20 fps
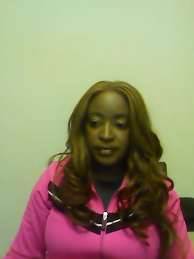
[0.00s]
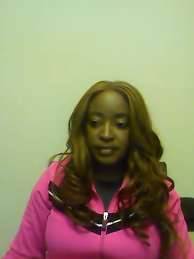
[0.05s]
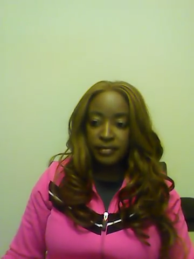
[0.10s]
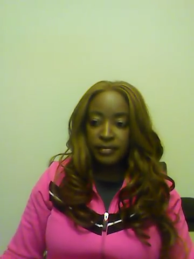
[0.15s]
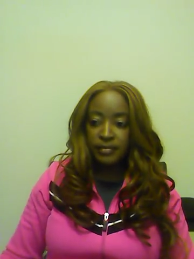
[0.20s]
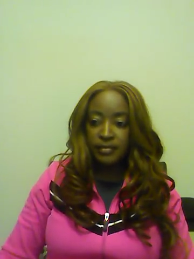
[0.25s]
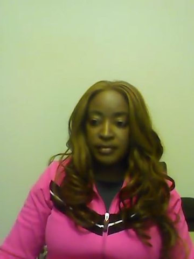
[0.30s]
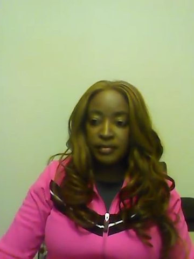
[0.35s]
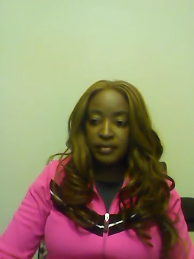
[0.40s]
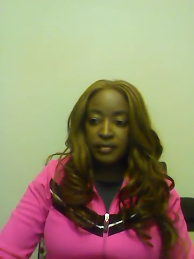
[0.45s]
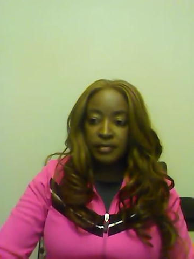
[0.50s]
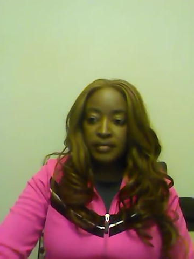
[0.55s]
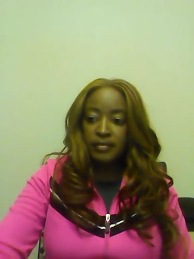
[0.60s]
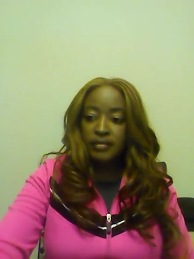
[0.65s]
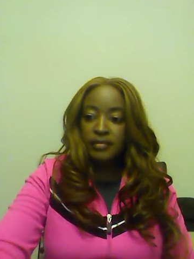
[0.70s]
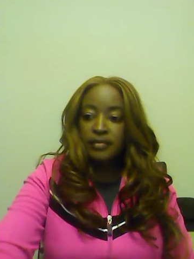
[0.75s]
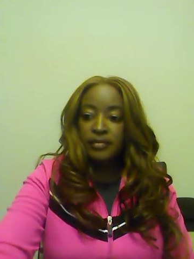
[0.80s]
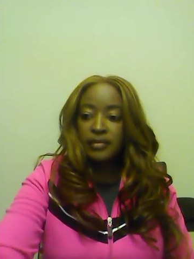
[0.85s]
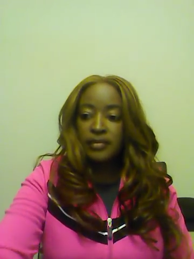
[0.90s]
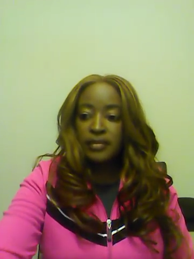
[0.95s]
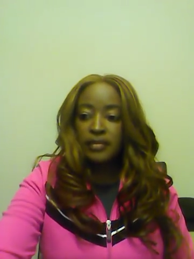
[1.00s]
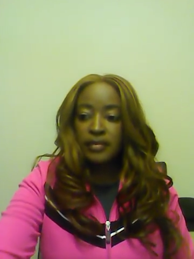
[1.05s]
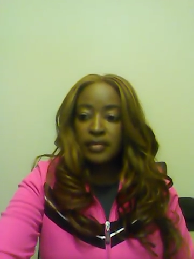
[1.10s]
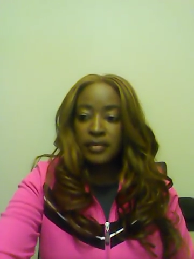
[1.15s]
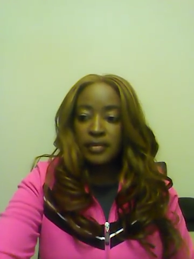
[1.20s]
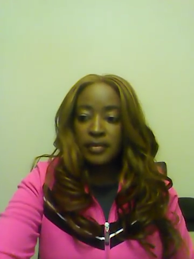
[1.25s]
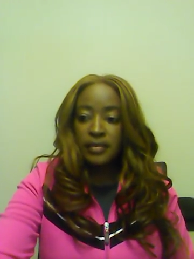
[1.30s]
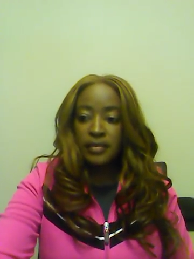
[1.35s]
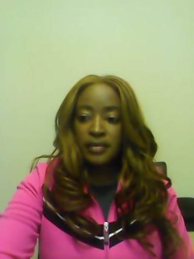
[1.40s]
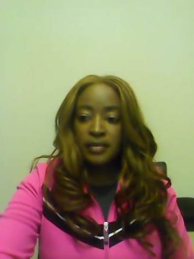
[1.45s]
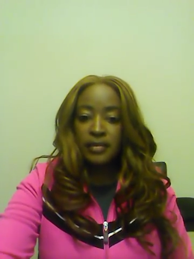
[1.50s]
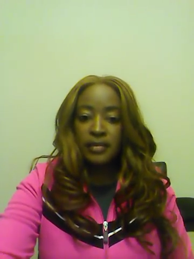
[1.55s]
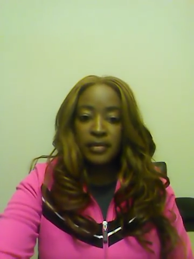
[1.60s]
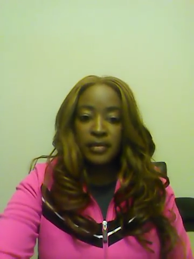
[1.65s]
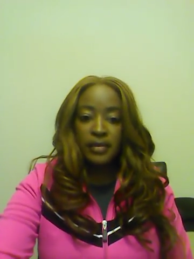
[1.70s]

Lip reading: (silence)